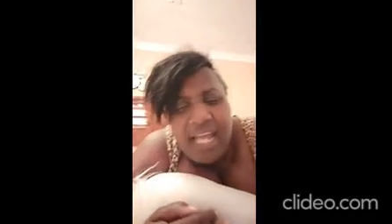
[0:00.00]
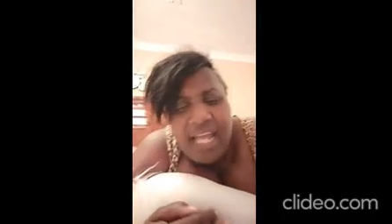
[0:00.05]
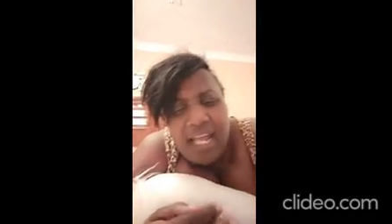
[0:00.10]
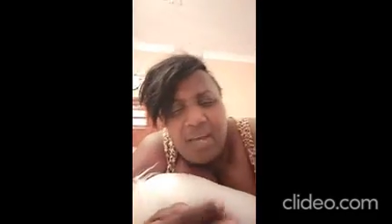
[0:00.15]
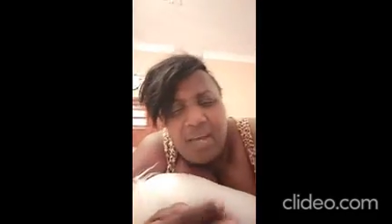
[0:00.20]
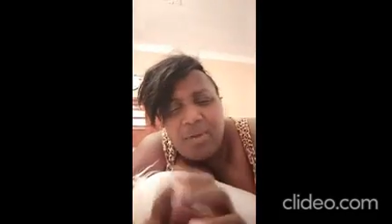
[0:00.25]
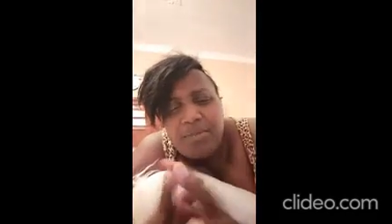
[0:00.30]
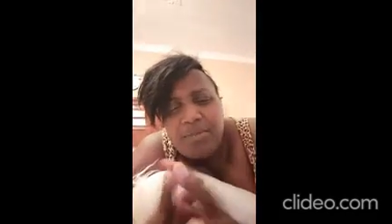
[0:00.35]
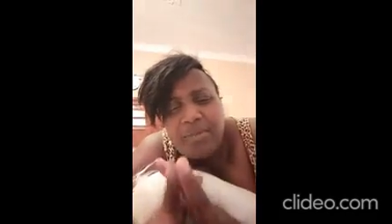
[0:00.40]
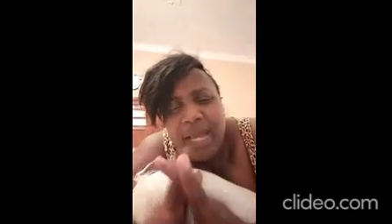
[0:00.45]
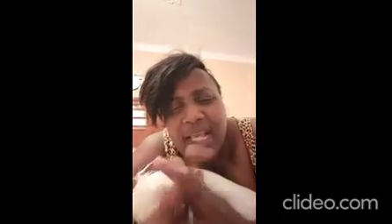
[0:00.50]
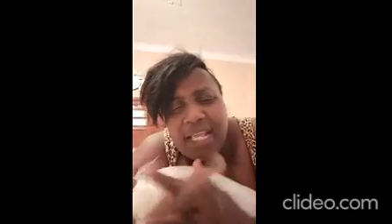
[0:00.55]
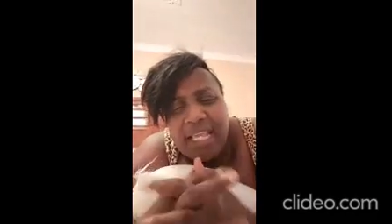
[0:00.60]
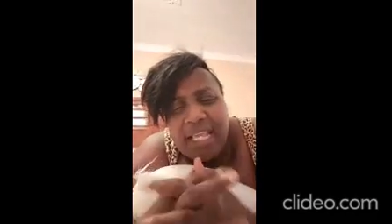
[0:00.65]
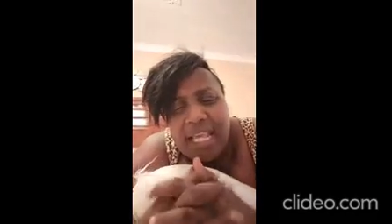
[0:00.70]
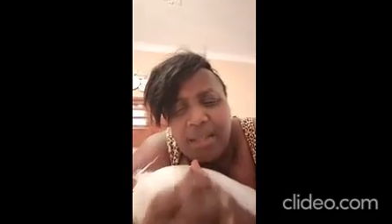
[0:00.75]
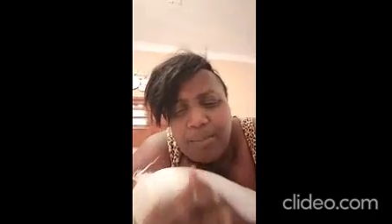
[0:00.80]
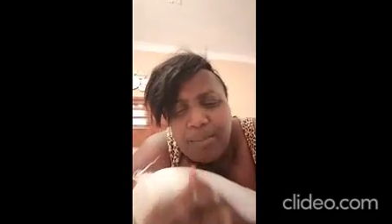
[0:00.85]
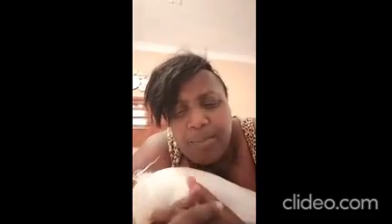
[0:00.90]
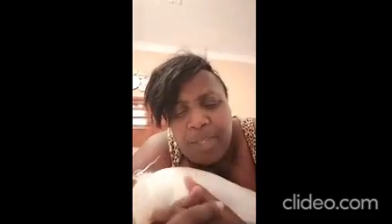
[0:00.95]
alone buy
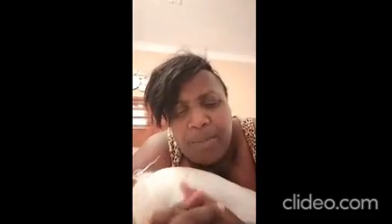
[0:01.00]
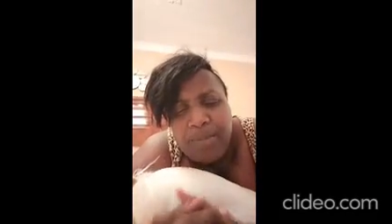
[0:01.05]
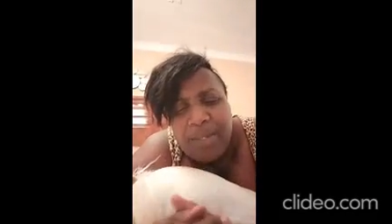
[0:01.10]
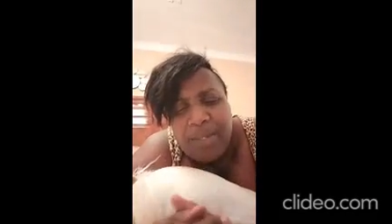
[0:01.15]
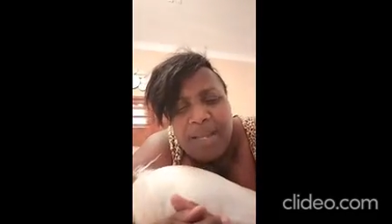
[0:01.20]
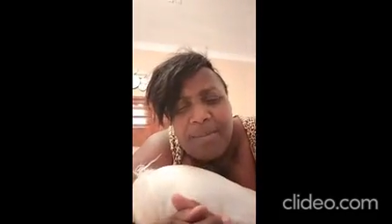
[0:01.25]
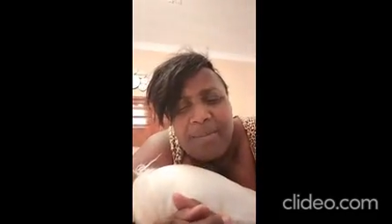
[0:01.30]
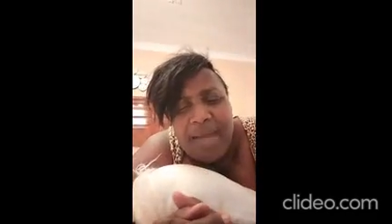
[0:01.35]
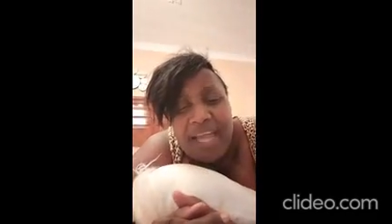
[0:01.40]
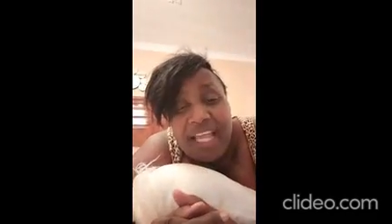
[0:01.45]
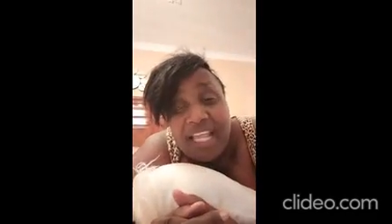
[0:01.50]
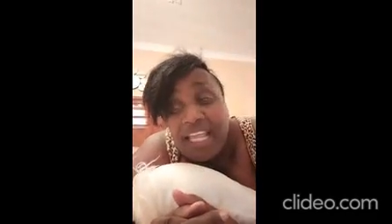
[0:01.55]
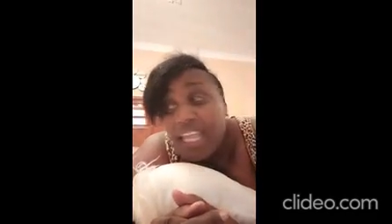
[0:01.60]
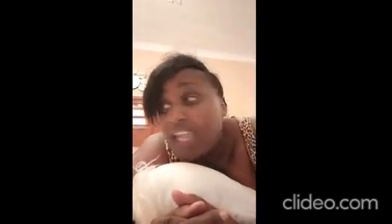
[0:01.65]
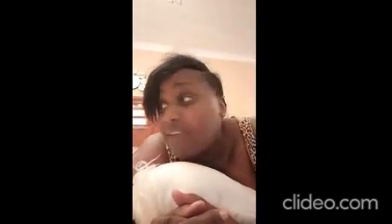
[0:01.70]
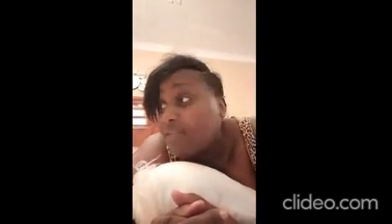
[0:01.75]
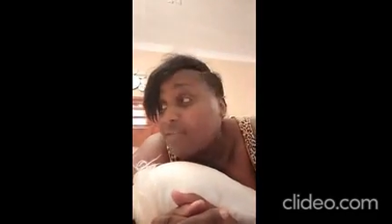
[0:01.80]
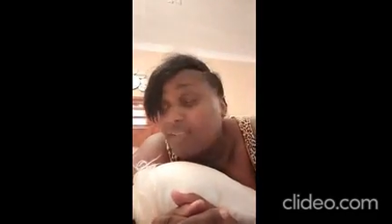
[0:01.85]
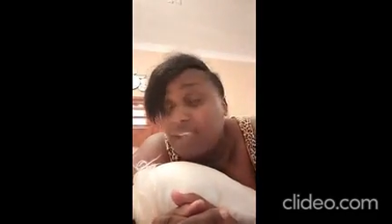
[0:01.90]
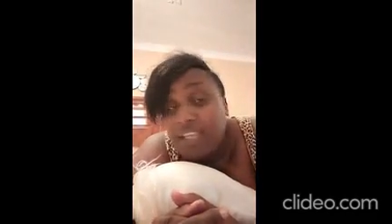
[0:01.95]
people are buy
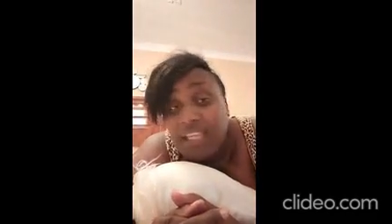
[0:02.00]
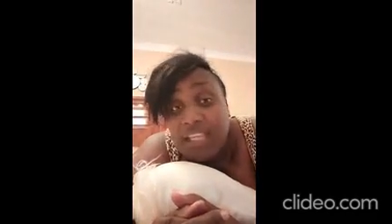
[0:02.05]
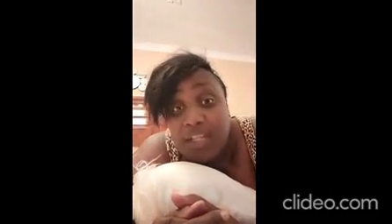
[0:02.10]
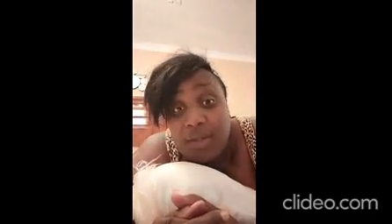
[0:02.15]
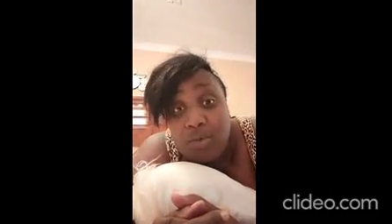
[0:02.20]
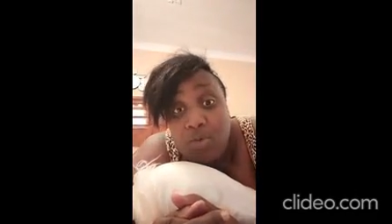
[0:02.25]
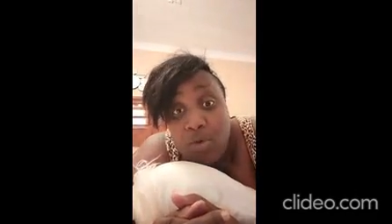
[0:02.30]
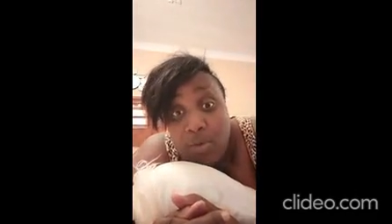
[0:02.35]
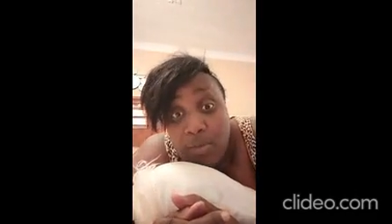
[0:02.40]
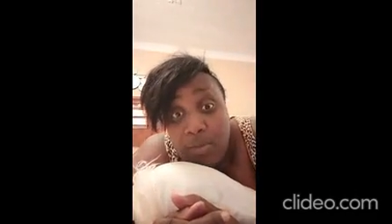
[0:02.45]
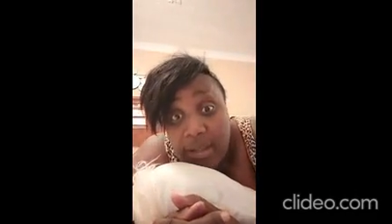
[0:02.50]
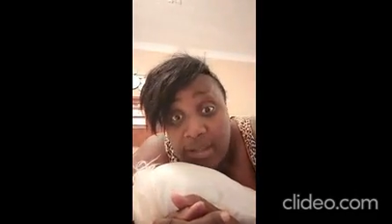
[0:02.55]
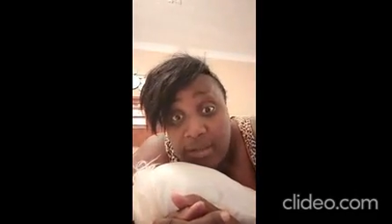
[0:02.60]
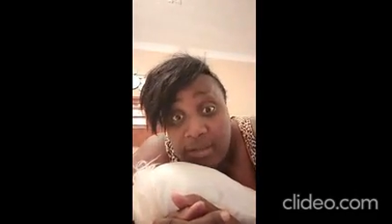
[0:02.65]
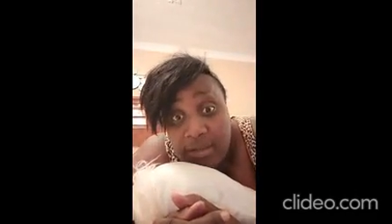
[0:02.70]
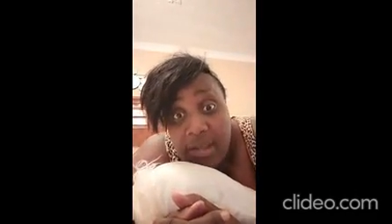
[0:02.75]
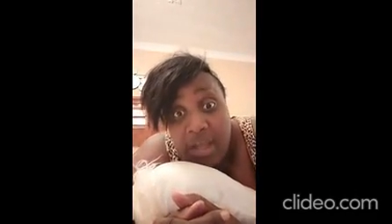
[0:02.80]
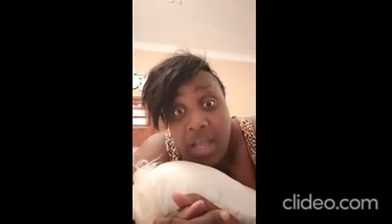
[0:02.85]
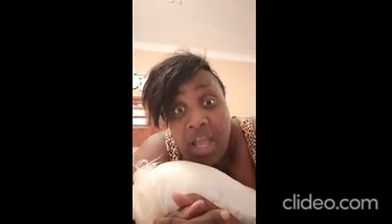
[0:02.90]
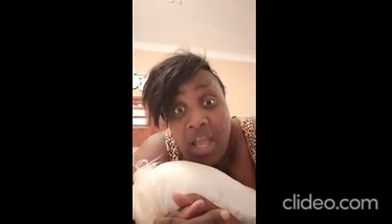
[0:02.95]
KFC, get it
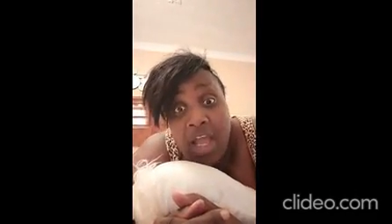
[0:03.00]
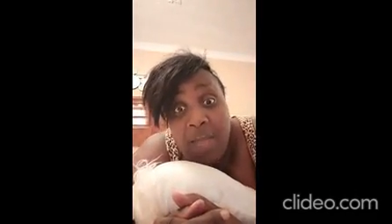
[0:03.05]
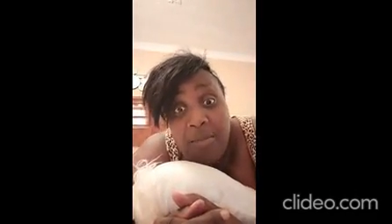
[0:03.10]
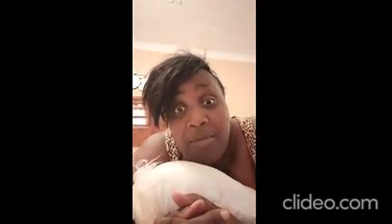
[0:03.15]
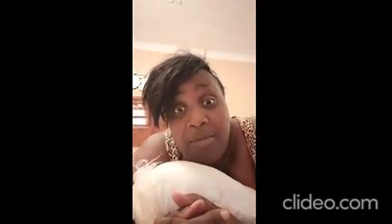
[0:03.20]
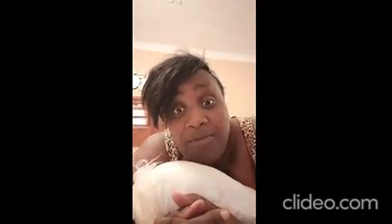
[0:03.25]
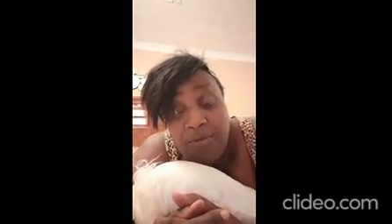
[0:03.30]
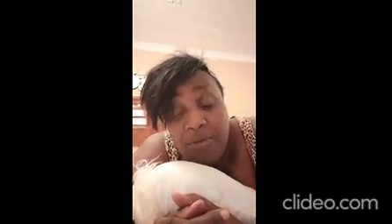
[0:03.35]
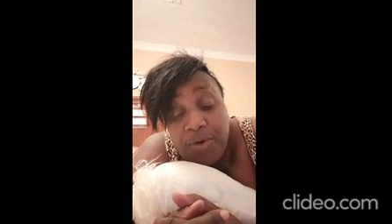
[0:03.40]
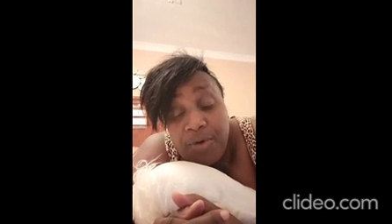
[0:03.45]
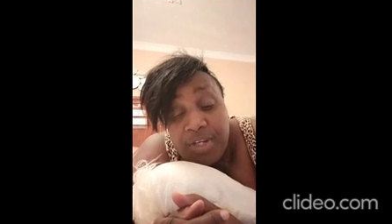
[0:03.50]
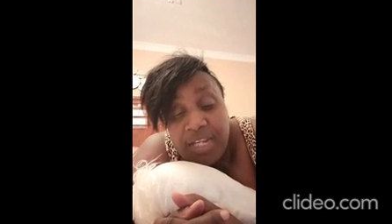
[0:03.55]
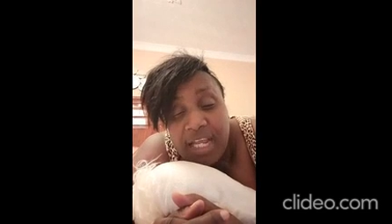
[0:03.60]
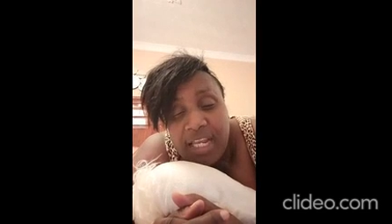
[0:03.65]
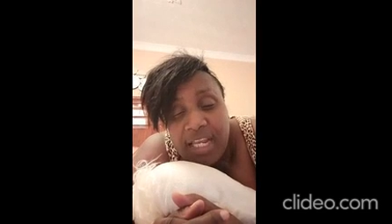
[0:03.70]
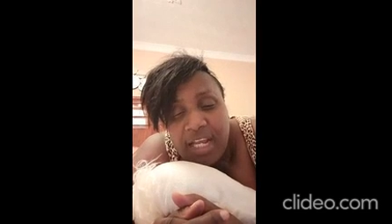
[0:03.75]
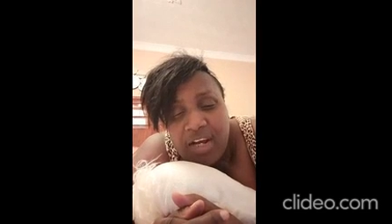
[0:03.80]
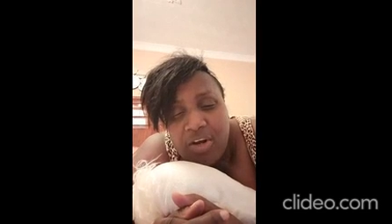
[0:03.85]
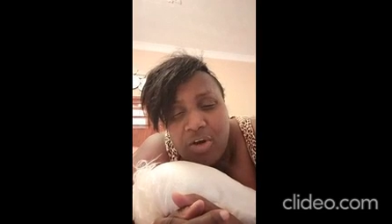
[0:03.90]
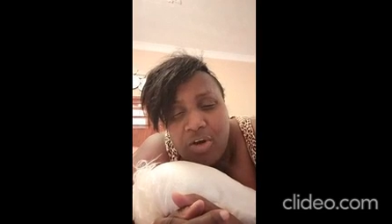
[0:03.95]
homeless before
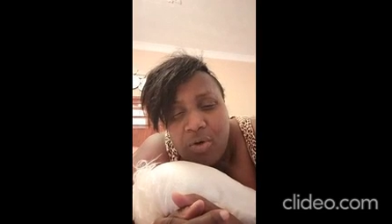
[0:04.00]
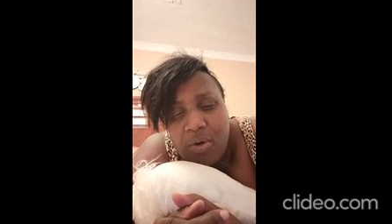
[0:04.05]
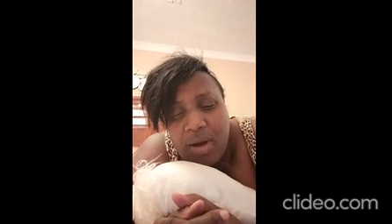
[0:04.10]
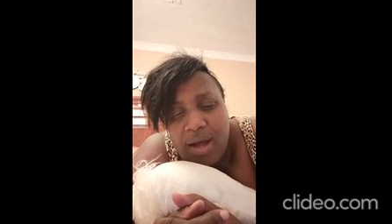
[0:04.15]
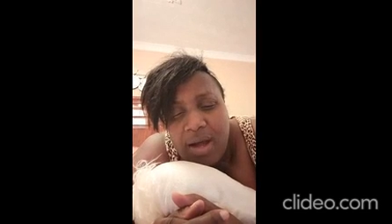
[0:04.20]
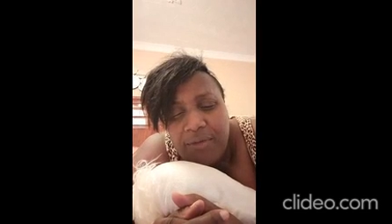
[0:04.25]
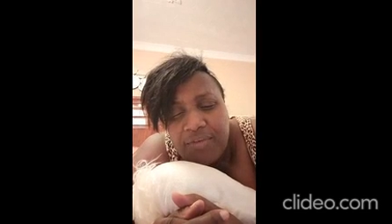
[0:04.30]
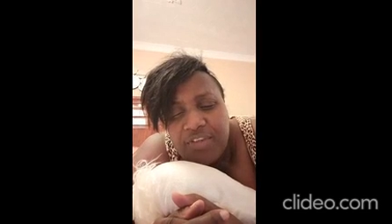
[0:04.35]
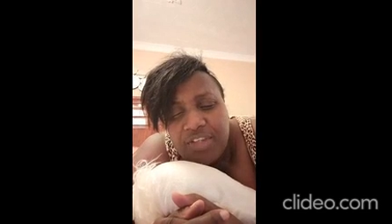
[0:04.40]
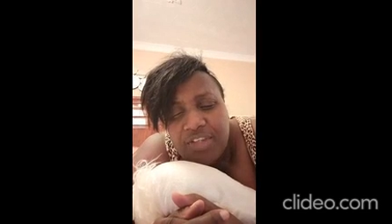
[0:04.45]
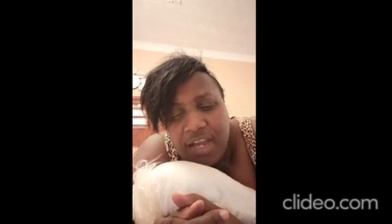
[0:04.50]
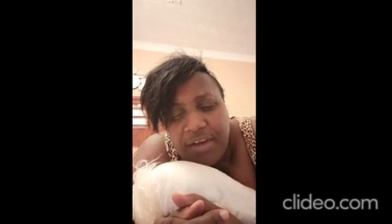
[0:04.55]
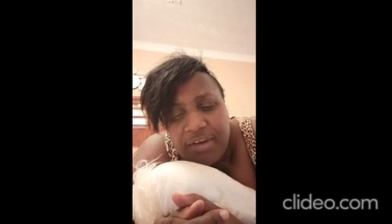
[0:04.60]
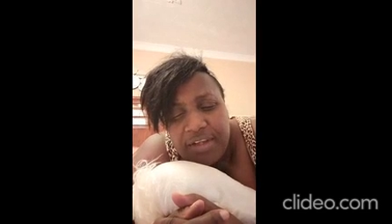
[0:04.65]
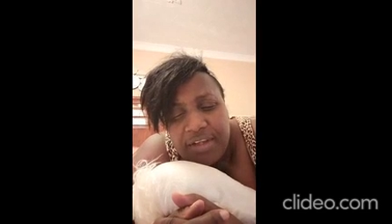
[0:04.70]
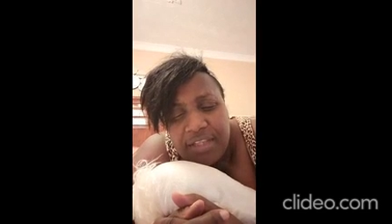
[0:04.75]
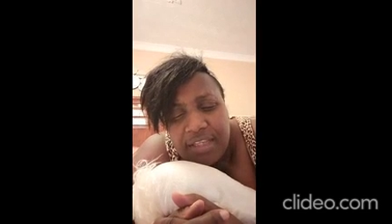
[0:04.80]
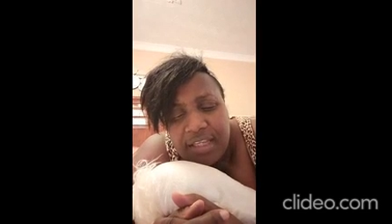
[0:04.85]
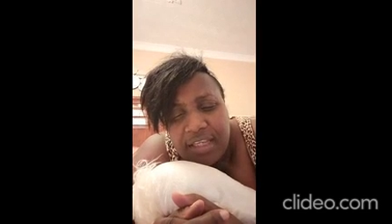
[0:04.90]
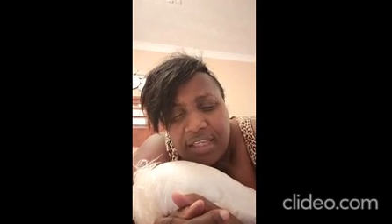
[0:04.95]
I go have
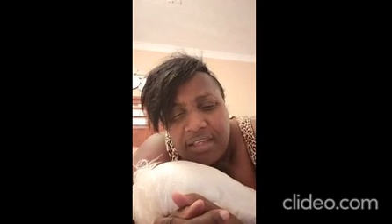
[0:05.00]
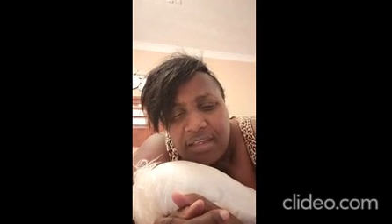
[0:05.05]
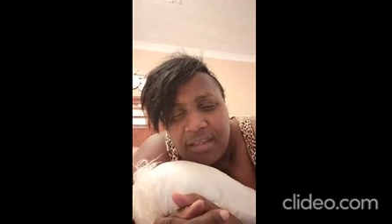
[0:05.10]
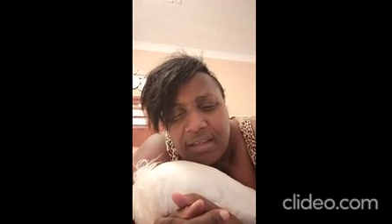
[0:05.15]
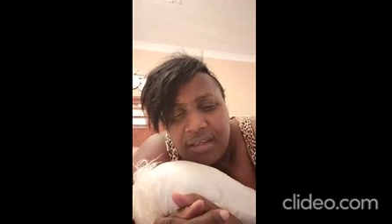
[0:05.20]
charity.